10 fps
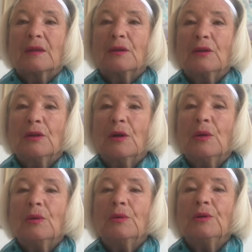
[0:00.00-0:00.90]

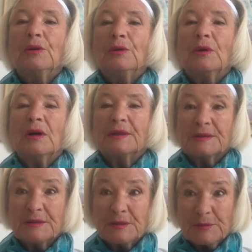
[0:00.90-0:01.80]
Know you are
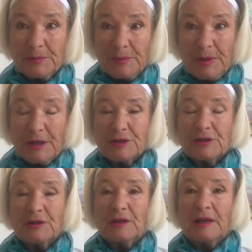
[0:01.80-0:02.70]

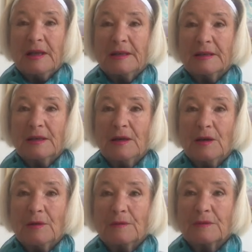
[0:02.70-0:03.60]
special and loved.